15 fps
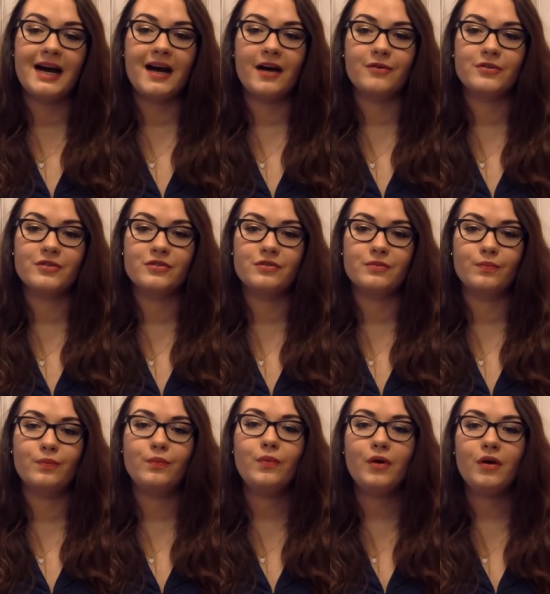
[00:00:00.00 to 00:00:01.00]
I was
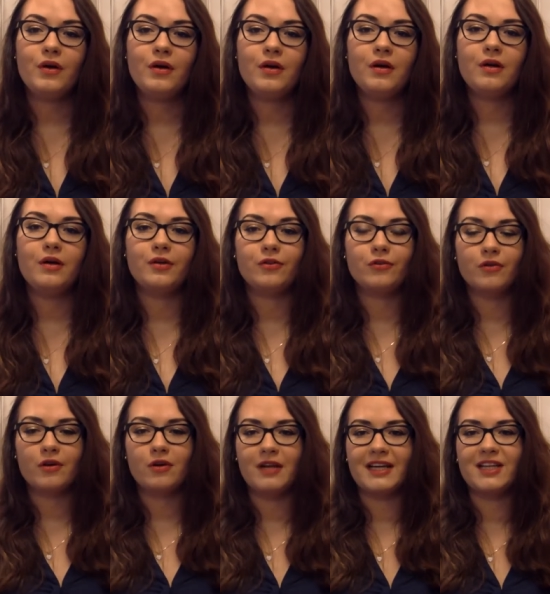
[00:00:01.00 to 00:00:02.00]
more, you
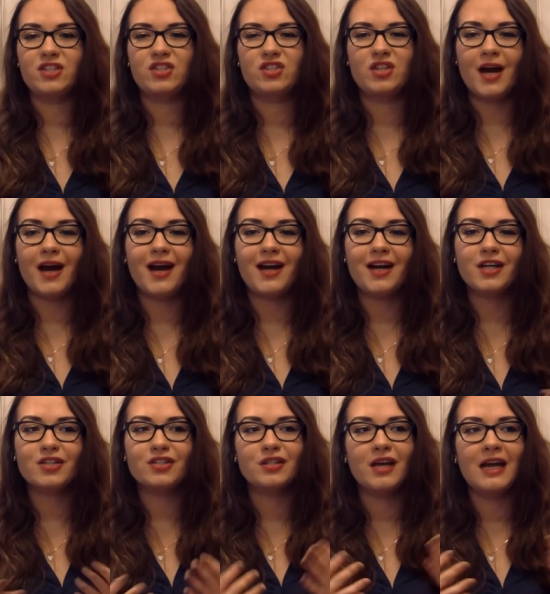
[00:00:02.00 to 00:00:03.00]
know, like
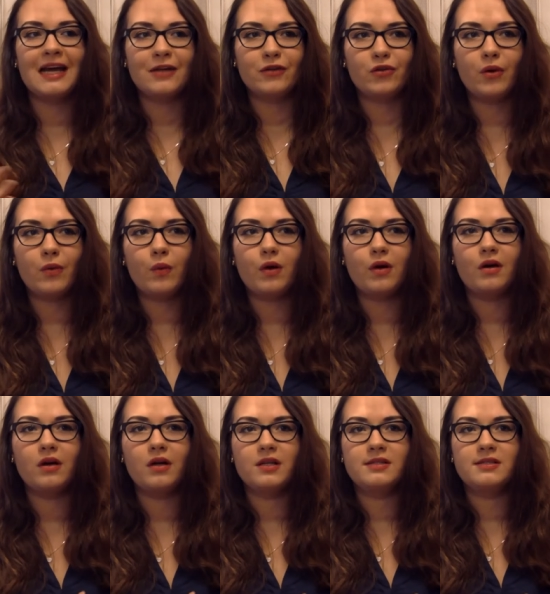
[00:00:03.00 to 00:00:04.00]
charged
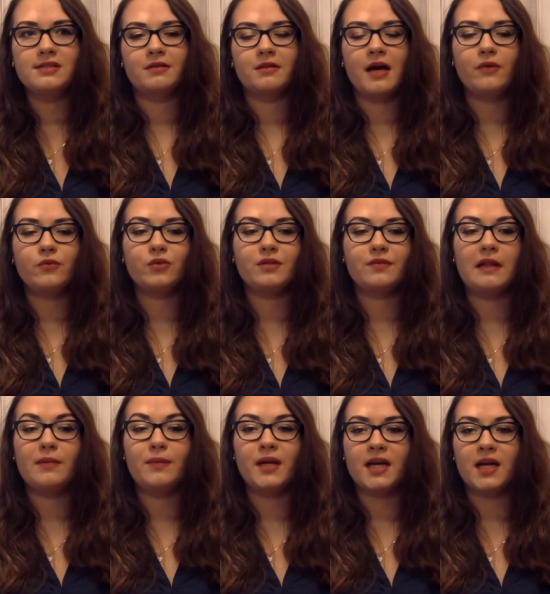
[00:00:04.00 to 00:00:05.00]
towards how to
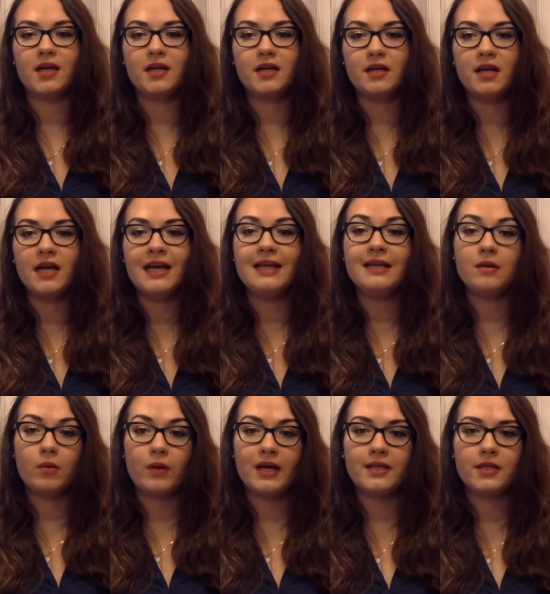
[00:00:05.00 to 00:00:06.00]
develop my career in
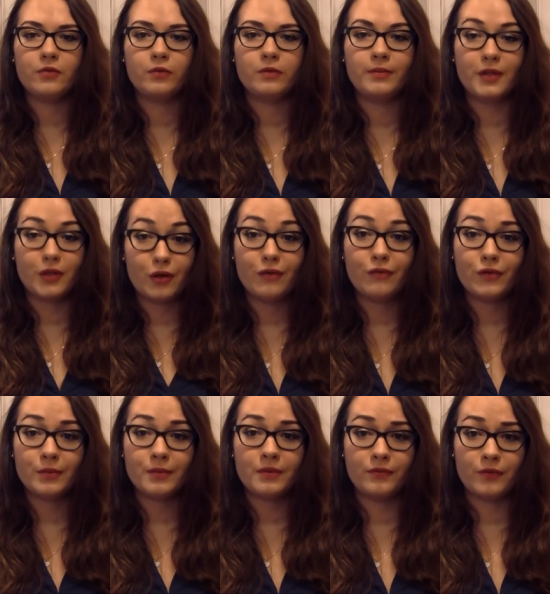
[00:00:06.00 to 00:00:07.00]
a way that will be
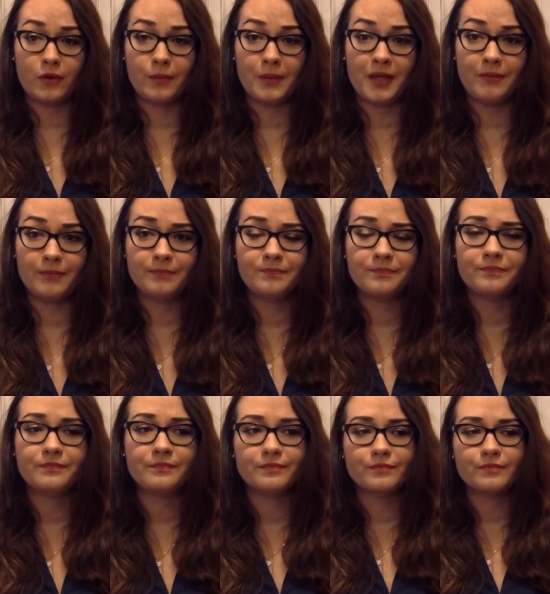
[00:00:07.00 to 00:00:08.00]
comfortable for me.
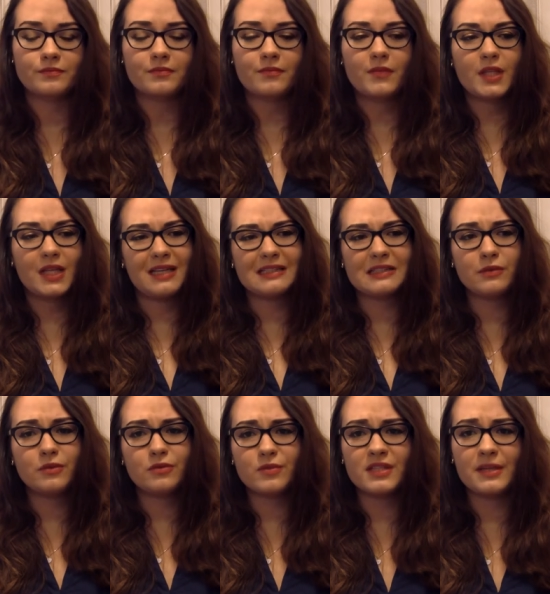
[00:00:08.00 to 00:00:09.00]

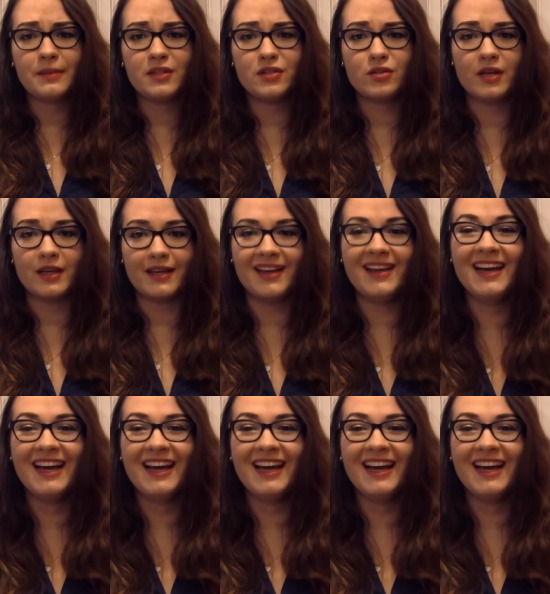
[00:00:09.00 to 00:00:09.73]
So this was a bit tricky.